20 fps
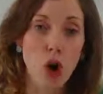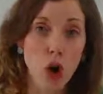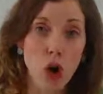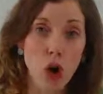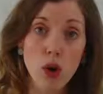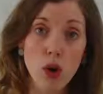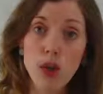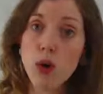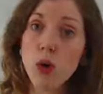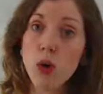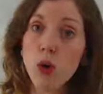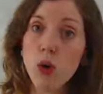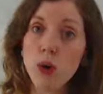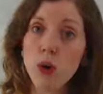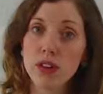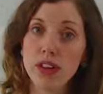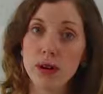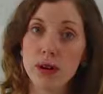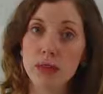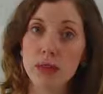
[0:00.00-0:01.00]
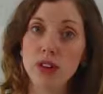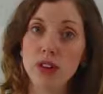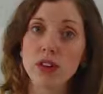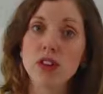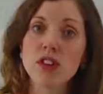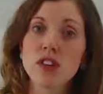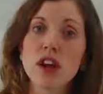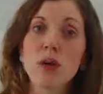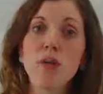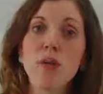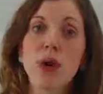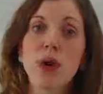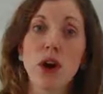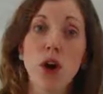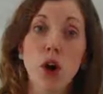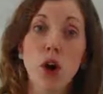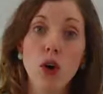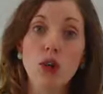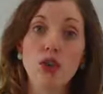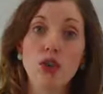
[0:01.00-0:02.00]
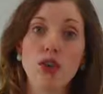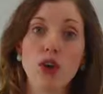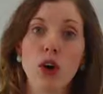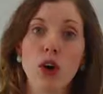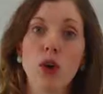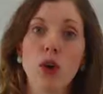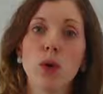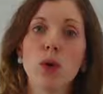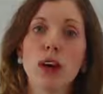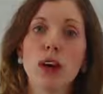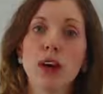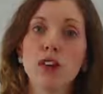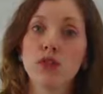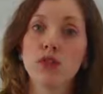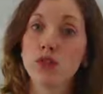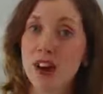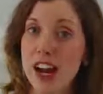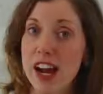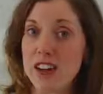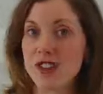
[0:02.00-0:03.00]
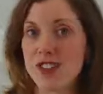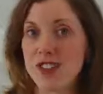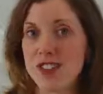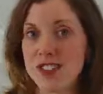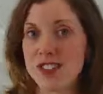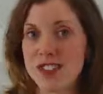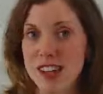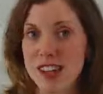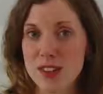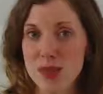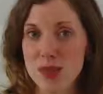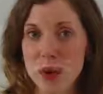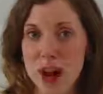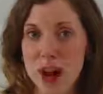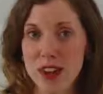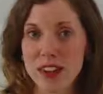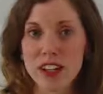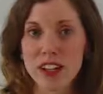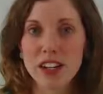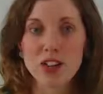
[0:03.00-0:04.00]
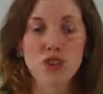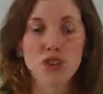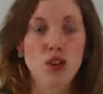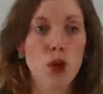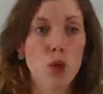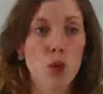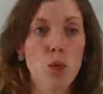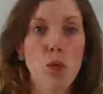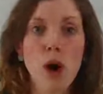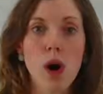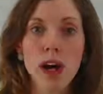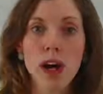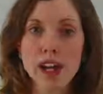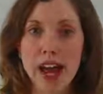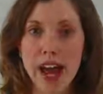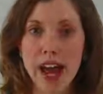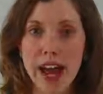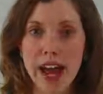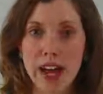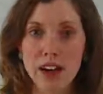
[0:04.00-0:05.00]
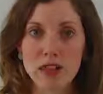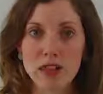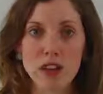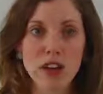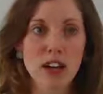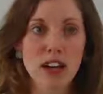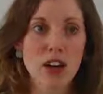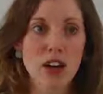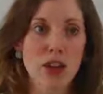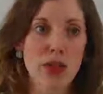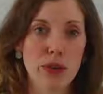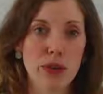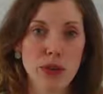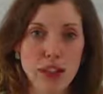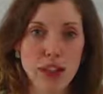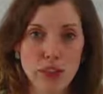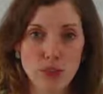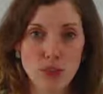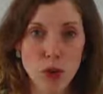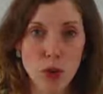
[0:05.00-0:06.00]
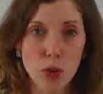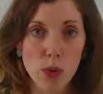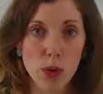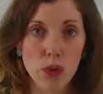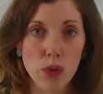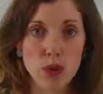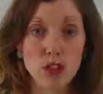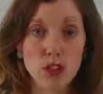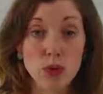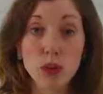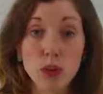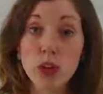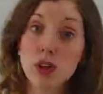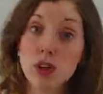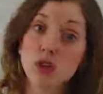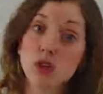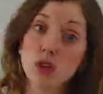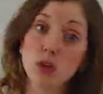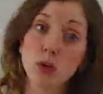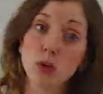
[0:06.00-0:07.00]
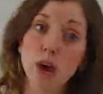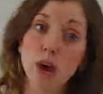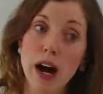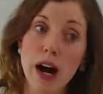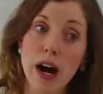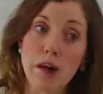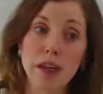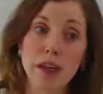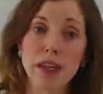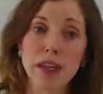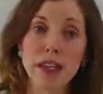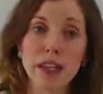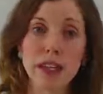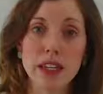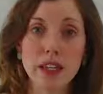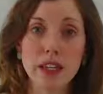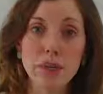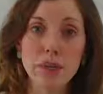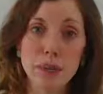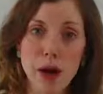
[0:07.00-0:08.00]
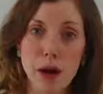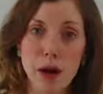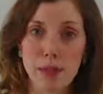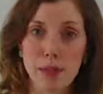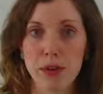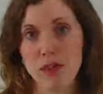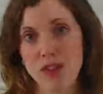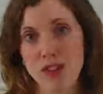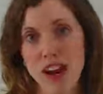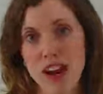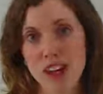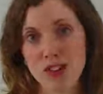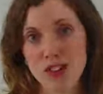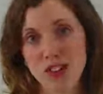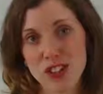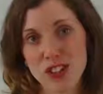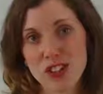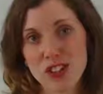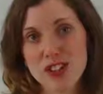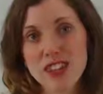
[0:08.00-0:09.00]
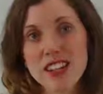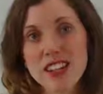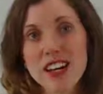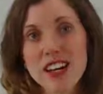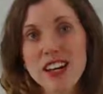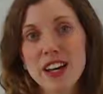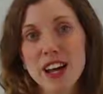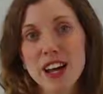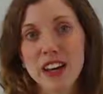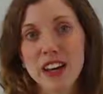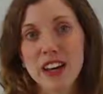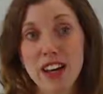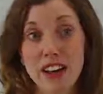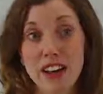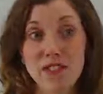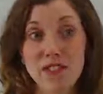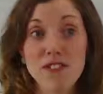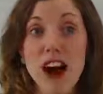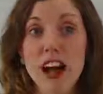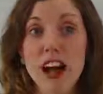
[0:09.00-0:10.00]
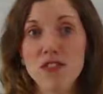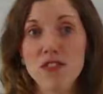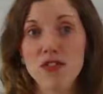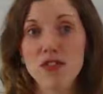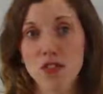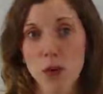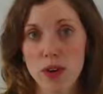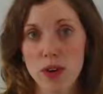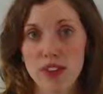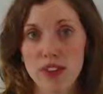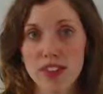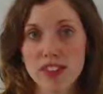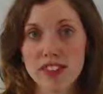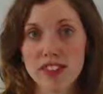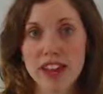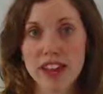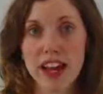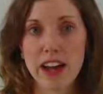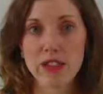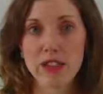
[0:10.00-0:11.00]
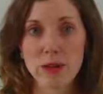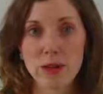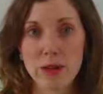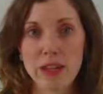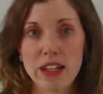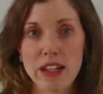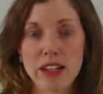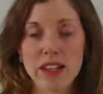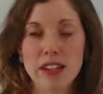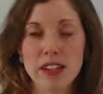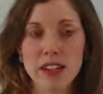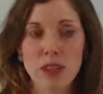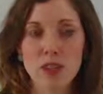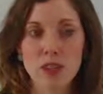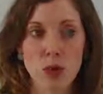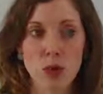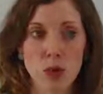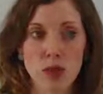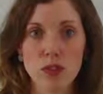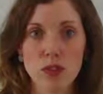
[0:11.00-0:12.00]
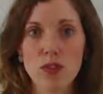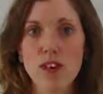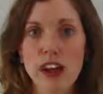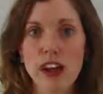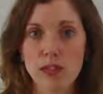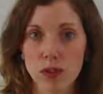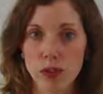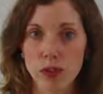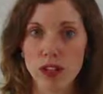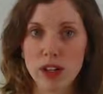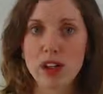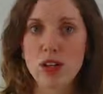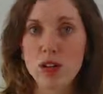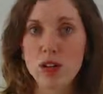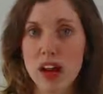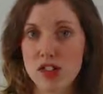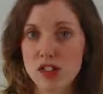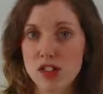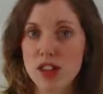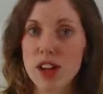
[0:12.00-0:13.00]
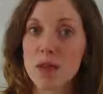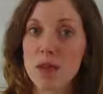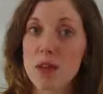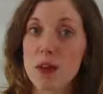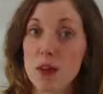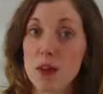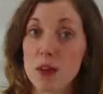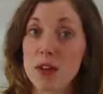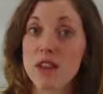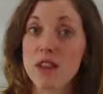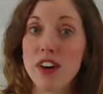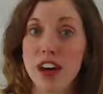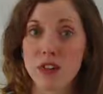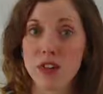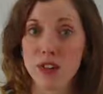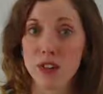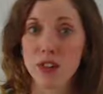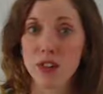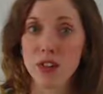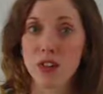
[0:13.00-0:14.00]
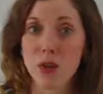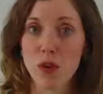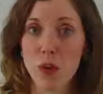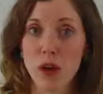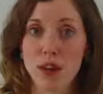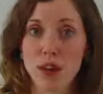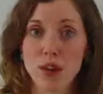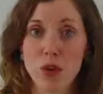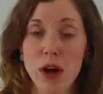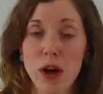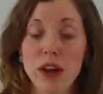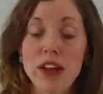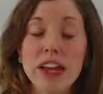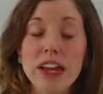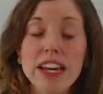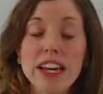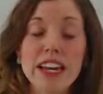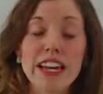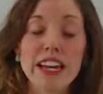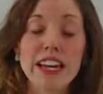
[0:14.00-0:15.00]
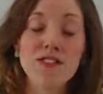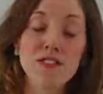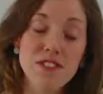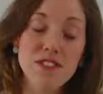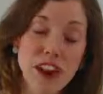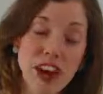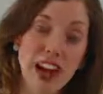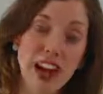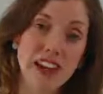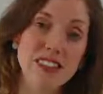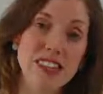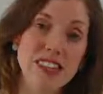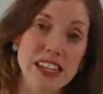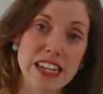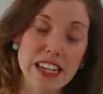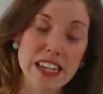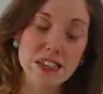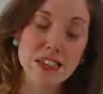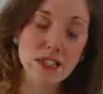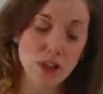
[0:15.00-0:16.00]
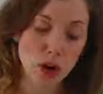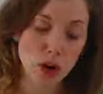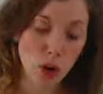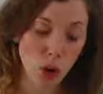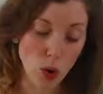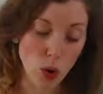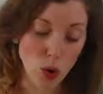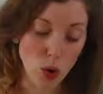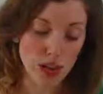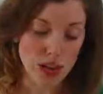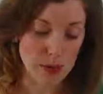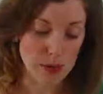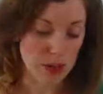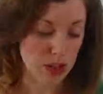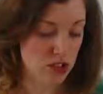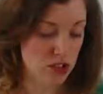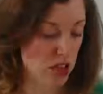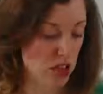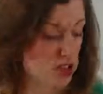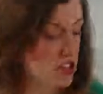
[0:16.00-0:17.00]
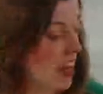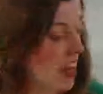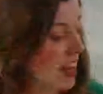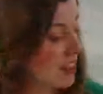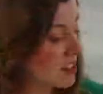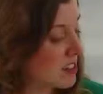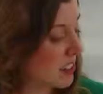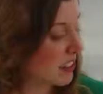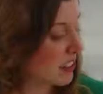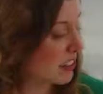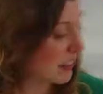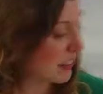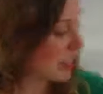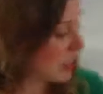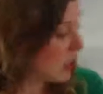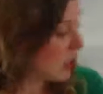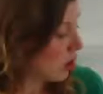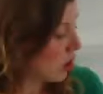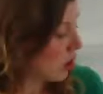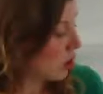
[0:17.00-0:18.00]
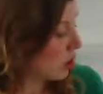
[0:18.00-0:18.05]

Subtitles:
all the whole numbers, but also fractions as well. So 1/2, 3/4. We could do improper fractions, like 5/4. It doesn't have to be 4/5. A rational number could be 5/4 as well. In fact, even the whole numbers are technically